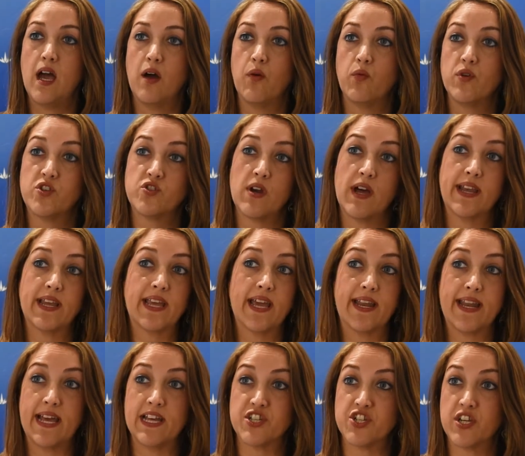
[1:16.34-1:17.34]
we try to
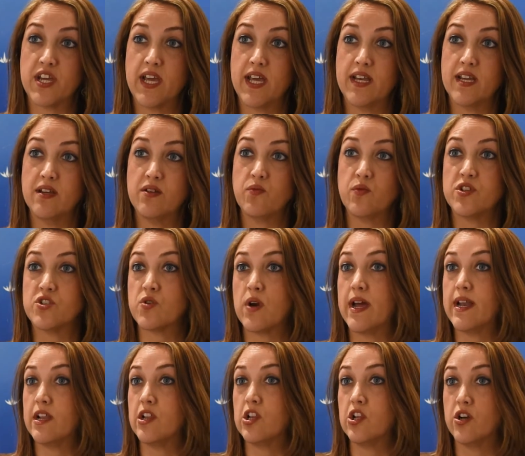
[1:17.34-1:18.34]
get educated, we
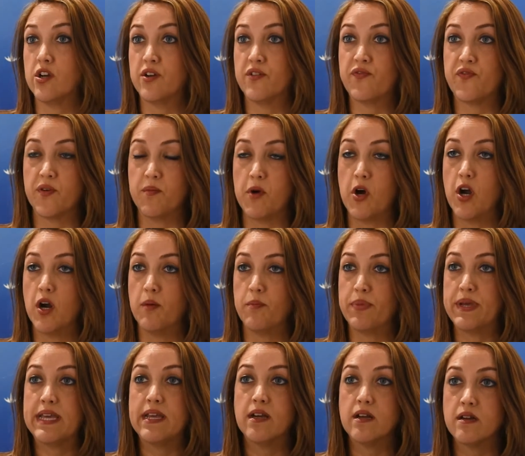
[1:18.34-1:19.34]
try to learn from our
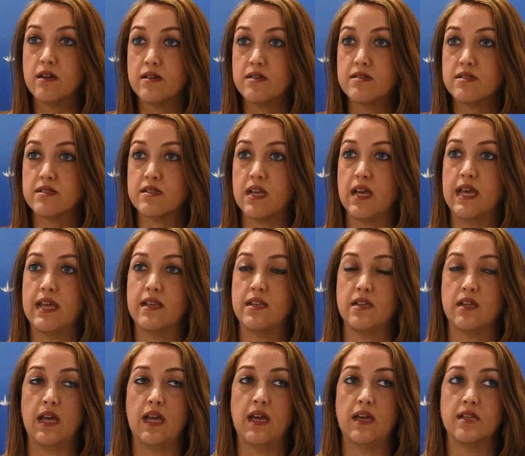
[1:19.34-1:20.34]
peers
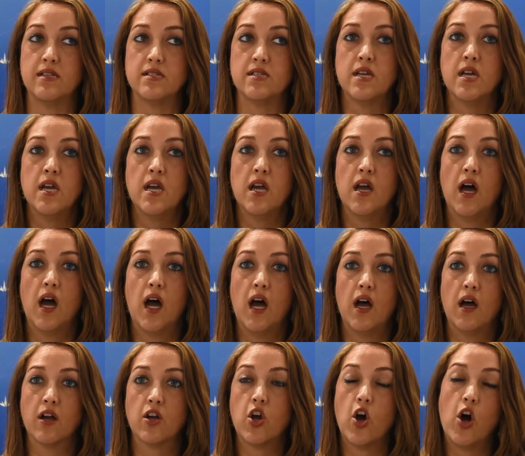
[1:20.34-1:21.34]
and
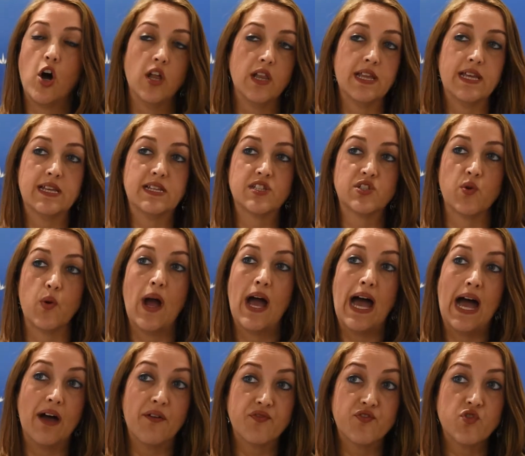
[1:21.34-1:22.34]
colleagues who
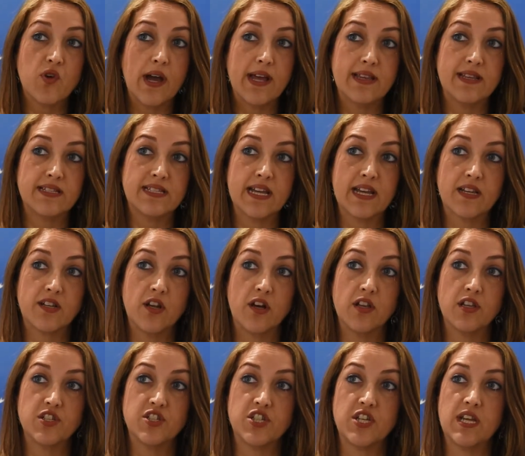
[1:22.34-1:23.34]
have tried the
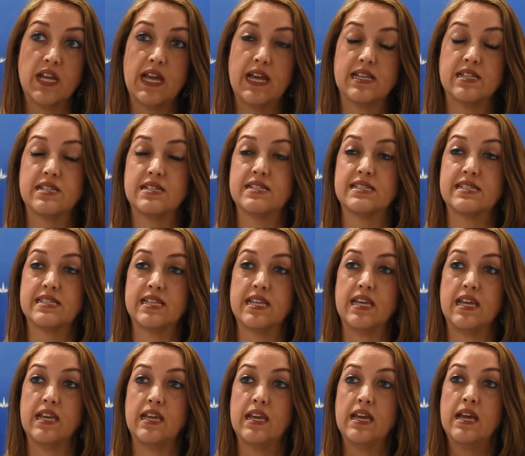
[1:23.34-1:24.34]
technology and to
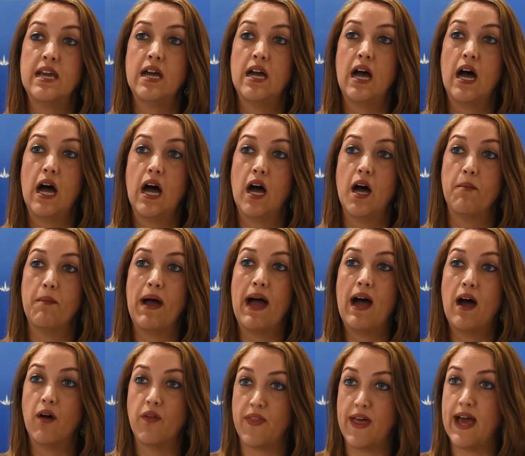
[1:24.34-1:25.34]
see
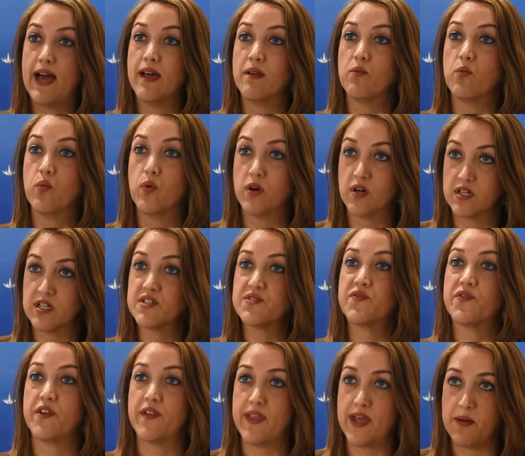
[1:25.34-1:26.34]
how that works
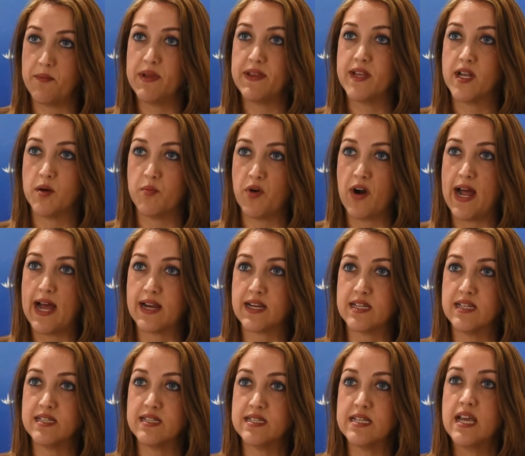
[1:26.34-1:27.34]
for them in their
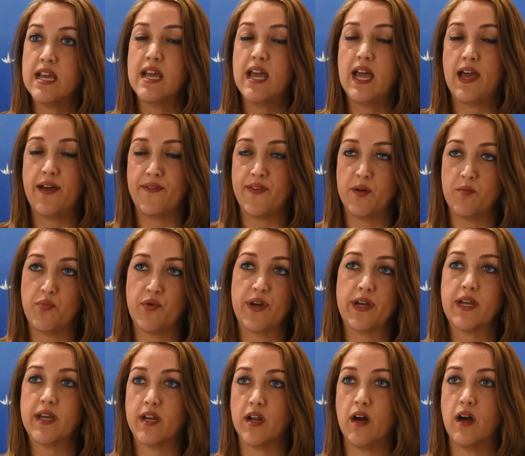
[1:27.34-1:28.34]
practice, and then
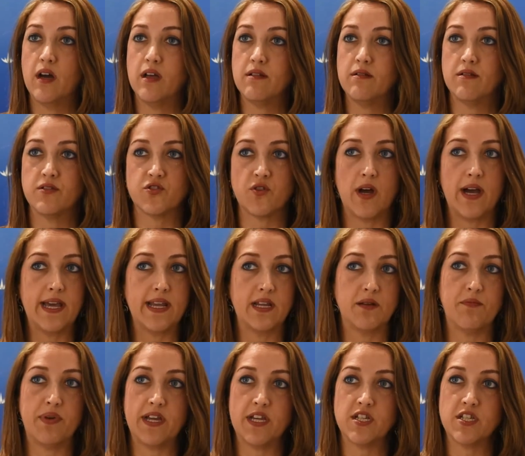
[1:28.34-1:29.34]
bring it on, try it
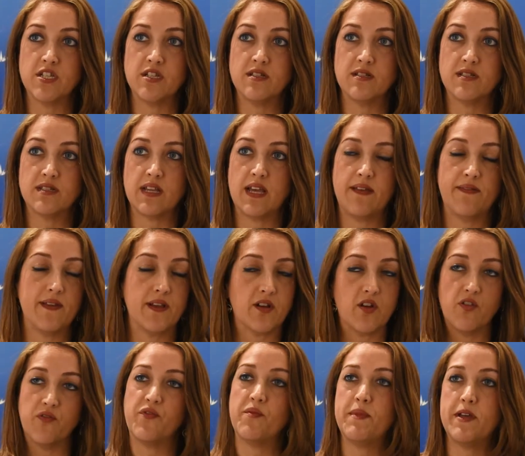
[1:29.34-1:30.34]
in patients, and then
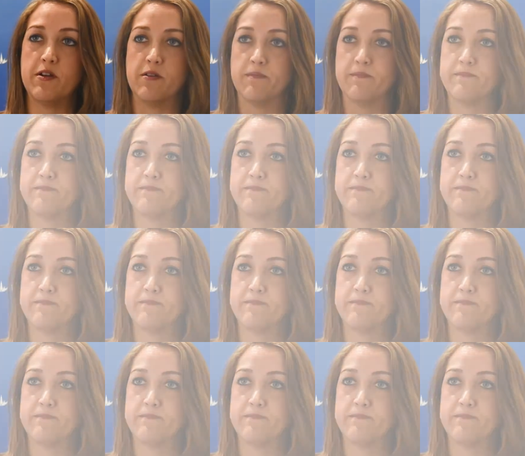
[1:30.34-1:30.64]
go from there.